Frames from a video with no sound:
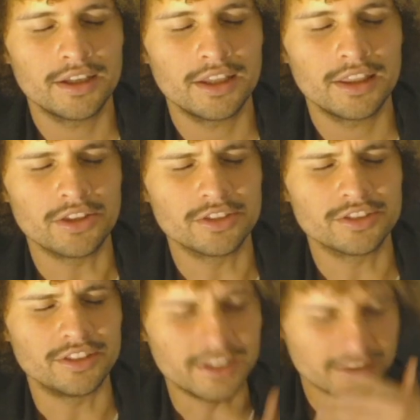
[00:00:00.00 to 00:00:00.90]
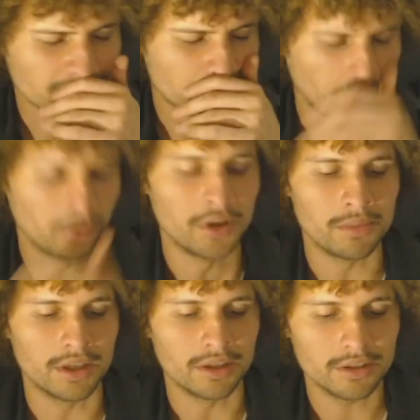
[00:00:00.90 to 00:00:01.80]
there's a
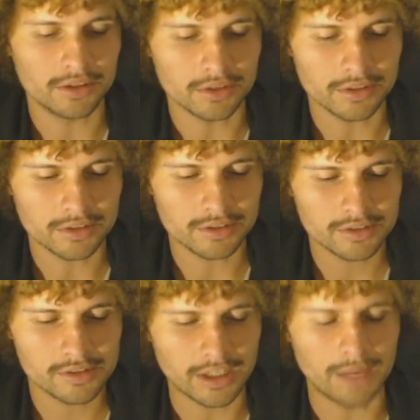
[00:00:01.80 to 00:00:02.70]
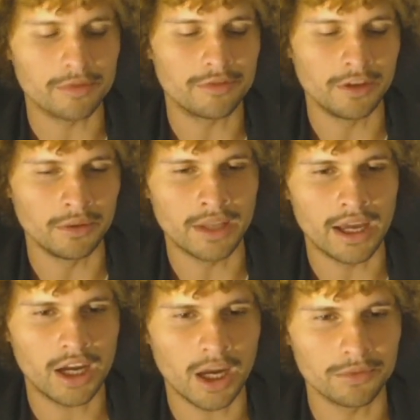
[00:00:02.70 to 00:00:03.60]
disappointment type of feeling
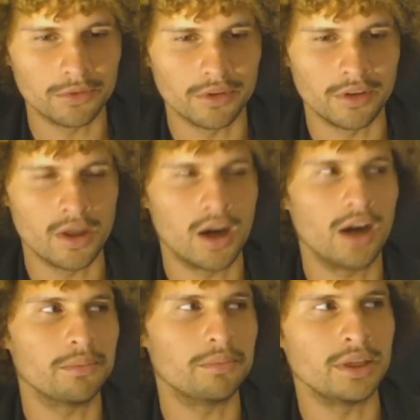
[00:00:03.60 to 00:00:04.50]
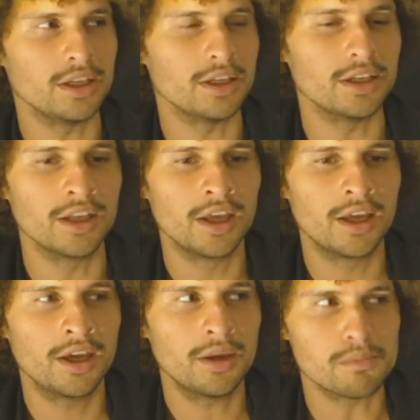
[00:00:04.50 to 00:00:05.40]
that comes with not being
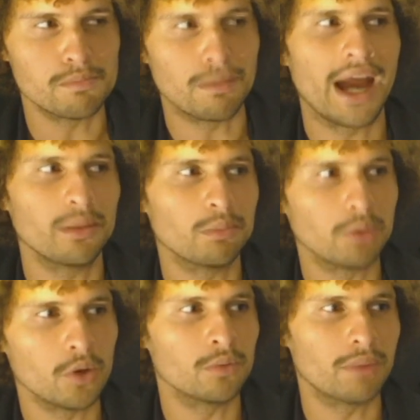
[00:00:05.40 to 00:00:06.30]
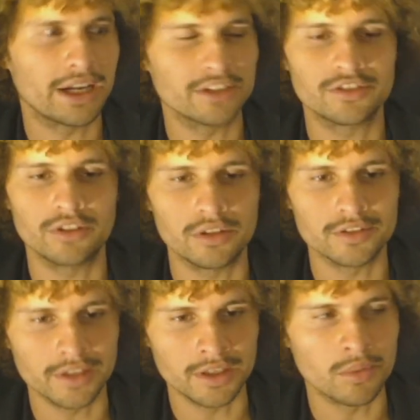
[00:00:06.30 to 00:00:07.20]
mind blown by the
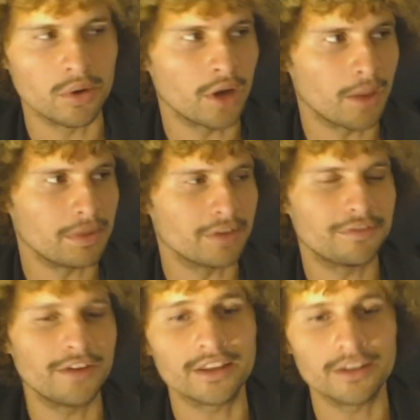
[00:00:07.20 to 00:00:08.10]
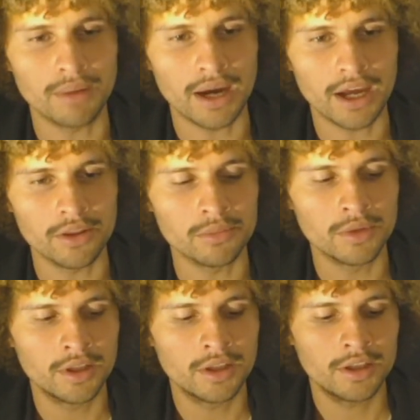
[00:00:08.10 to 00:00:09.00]
songs anymore, not being affected by them
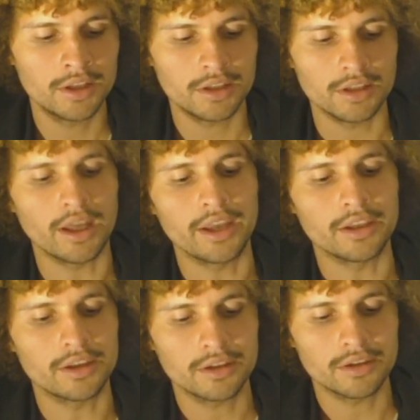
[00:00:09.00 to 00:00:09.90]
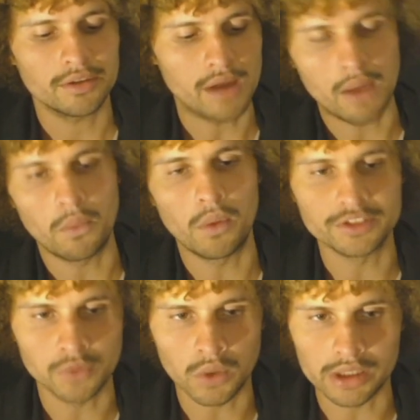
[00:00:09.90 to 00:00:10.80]
like I
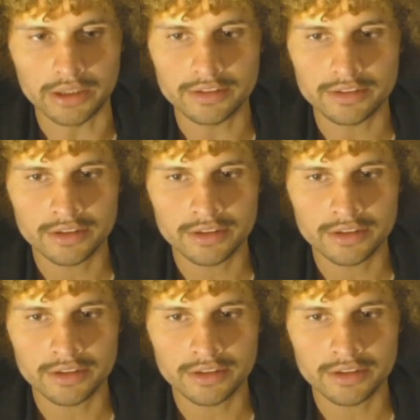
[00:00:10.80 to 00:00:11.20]
once was,